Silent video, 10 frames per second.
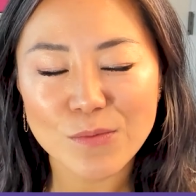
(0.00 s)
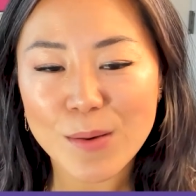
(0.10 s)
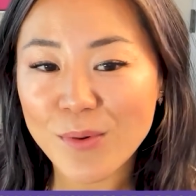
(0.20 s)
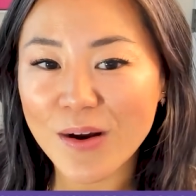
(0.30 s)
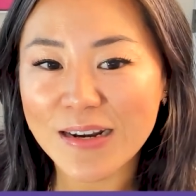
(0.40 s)

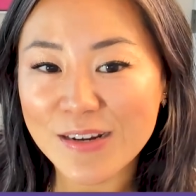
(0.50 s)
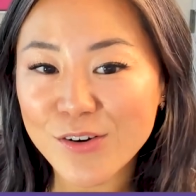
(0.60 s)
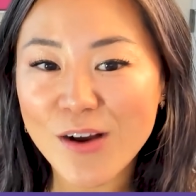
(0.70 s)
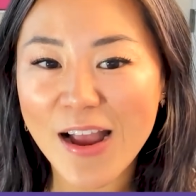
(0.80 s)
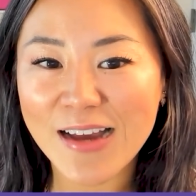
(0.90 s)
remember, I
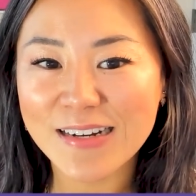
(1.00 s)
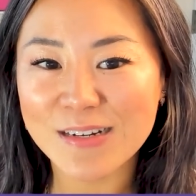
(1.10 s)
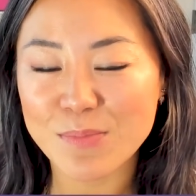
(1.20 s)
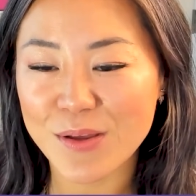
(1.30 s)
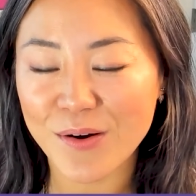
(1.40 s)
never had
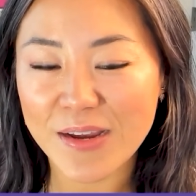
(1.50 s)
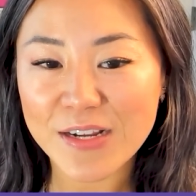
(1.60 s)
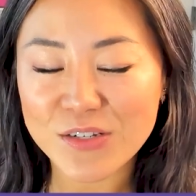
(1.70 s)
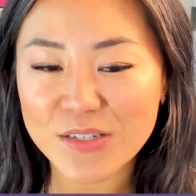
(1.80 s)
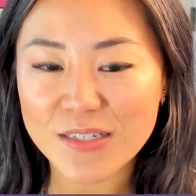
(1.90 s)
a PR
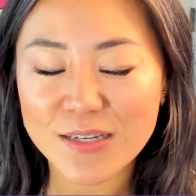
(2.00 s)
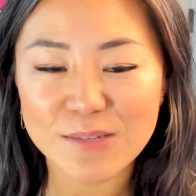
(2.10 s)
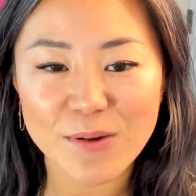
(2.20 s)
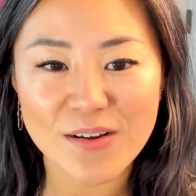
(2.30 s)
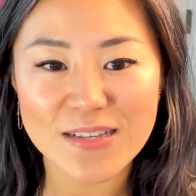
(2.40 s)
agency
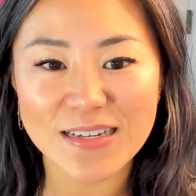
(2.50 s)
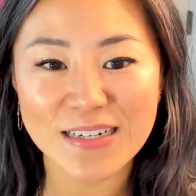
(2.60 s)
experience.